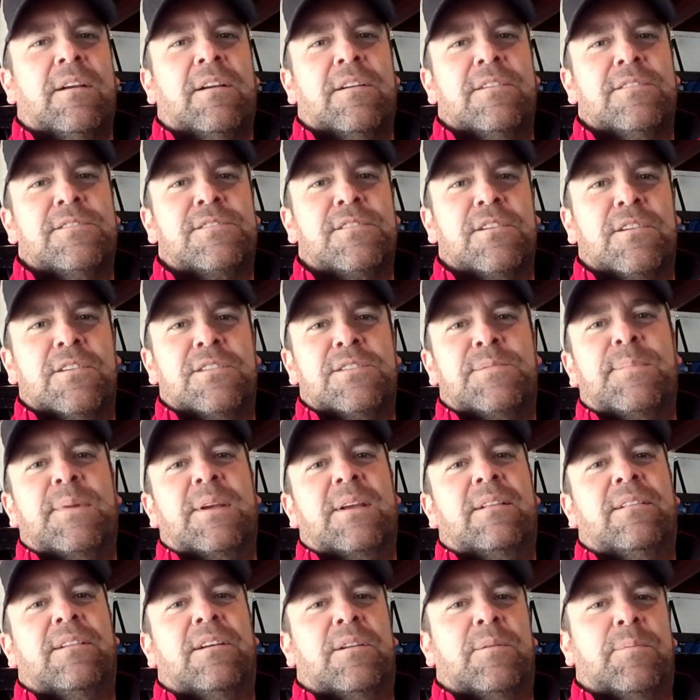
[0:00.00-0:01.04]
concerns me
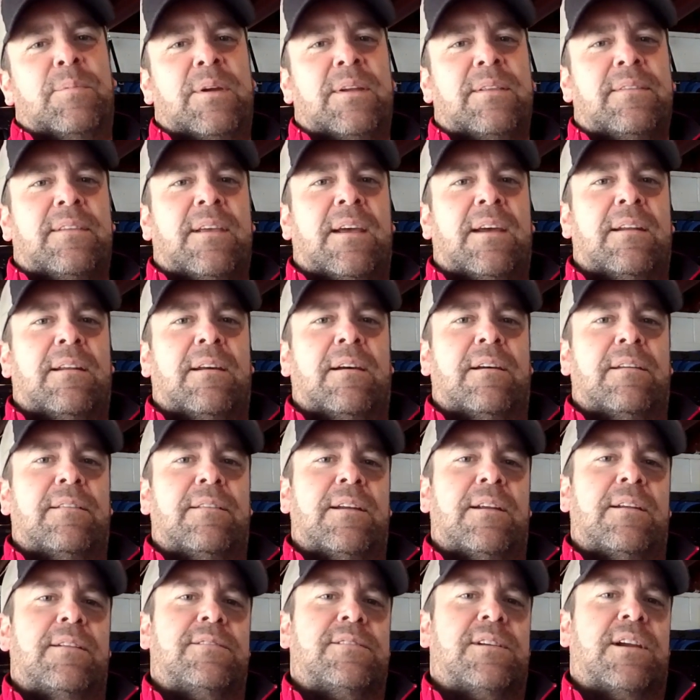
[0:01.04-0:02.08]
a little bit that, uh,
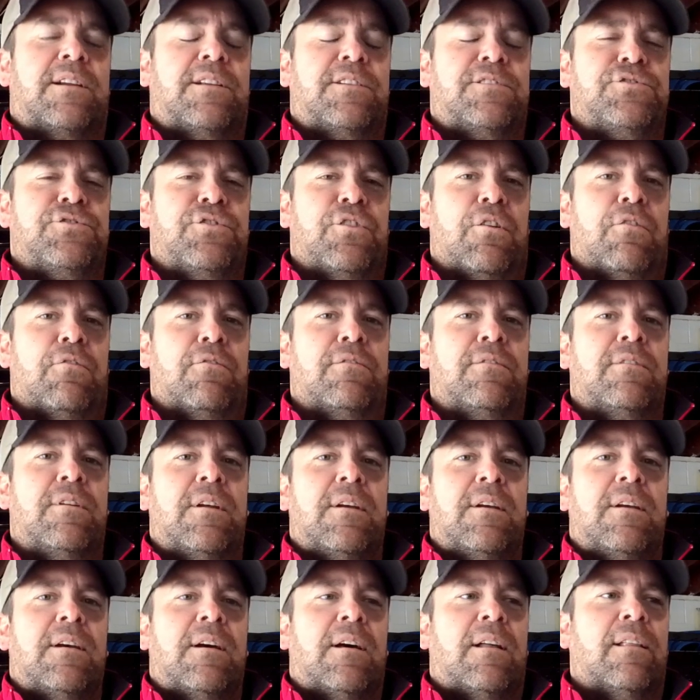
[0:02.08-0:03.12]
that it's going to drone
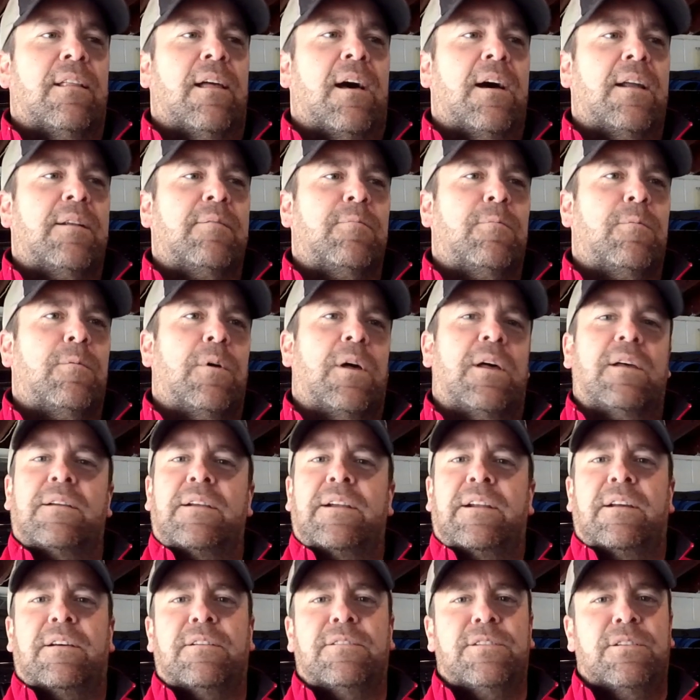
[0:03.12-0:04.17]
a lot while
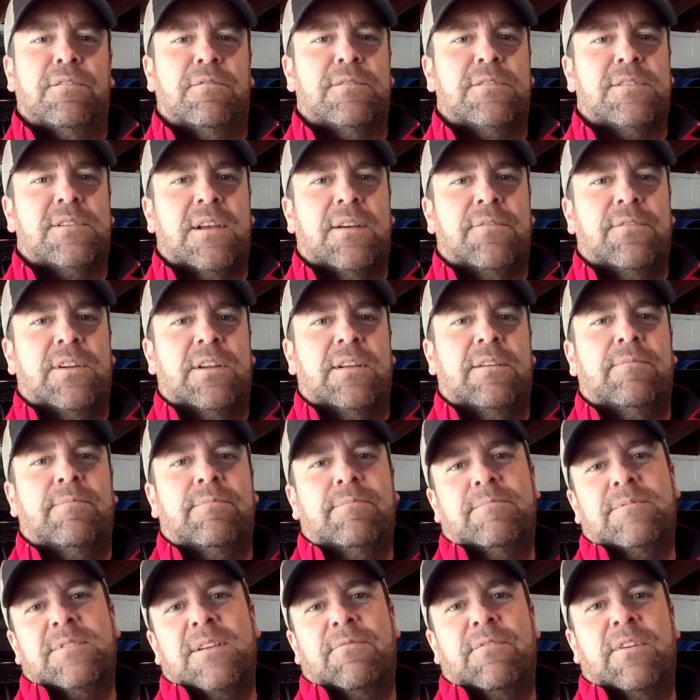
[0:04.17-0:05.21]
you know doing 70
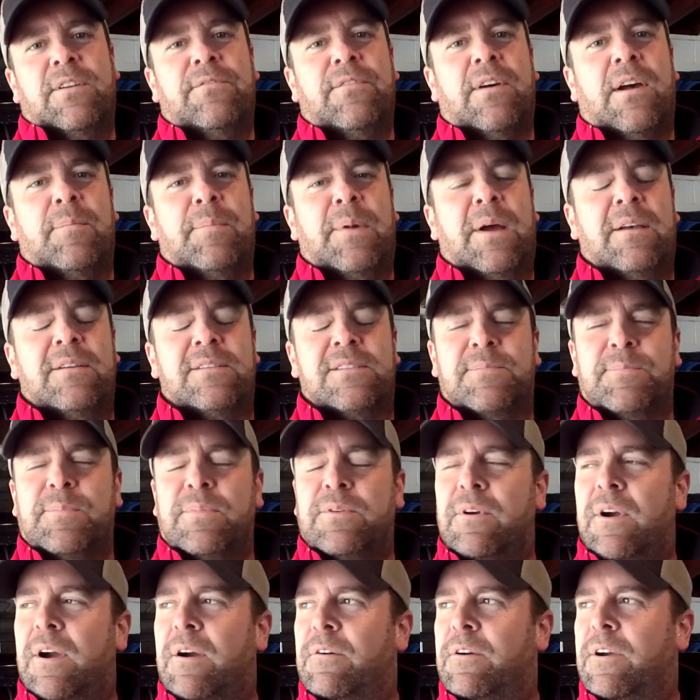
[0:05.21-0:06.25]
75 miles
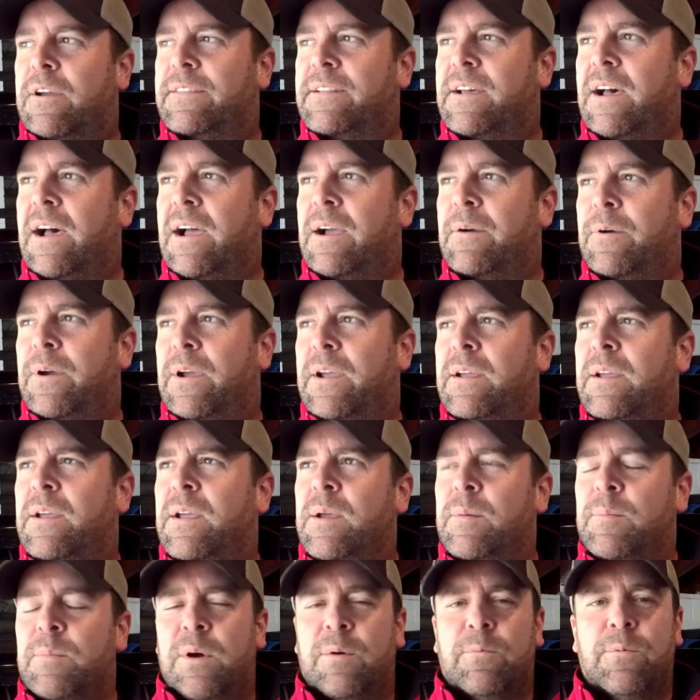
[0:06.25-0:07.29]
per hour on the highway
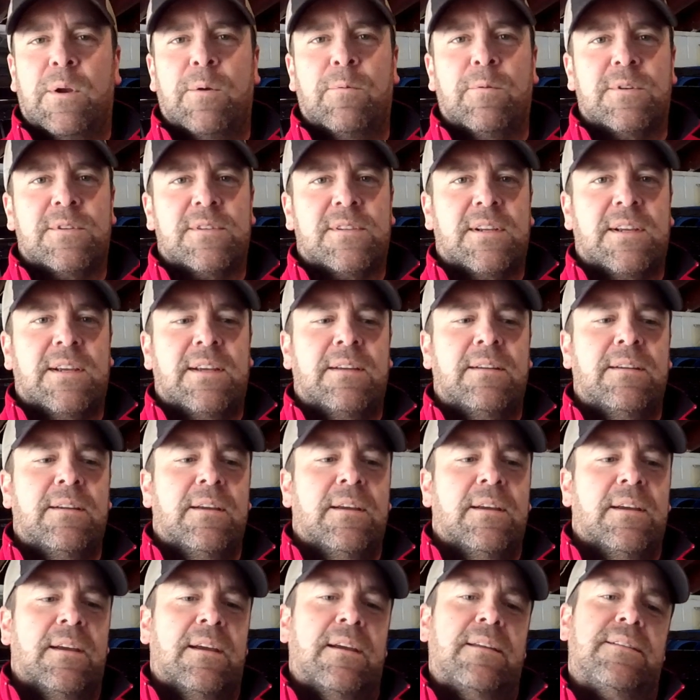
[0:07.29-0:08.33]
but we will see
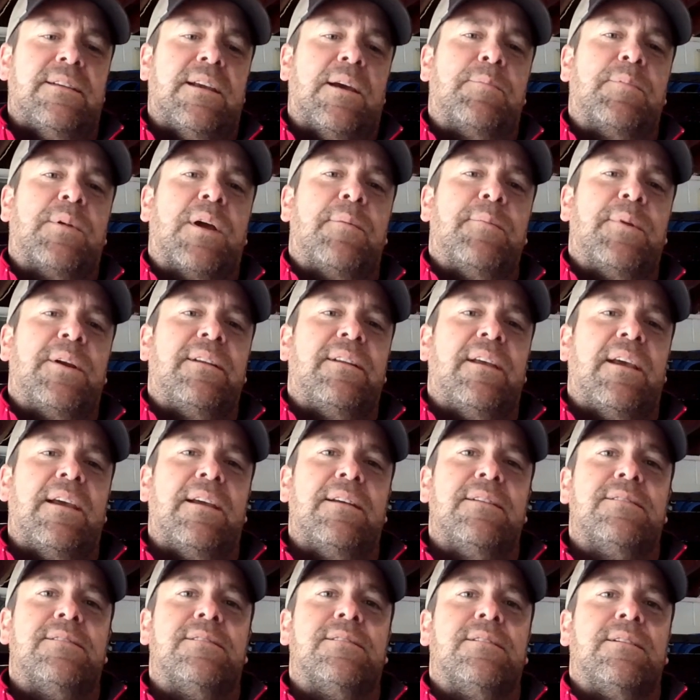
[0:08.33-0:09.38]
in the upcoming
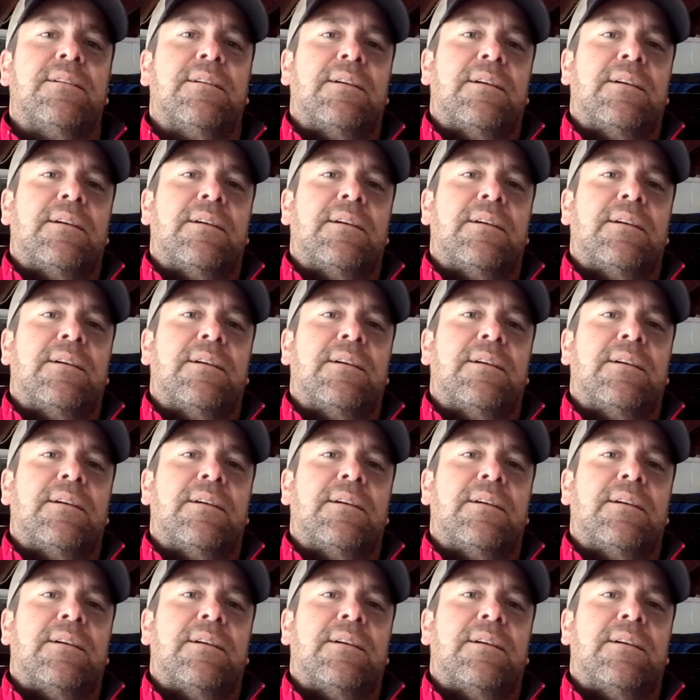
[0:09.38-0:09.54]
days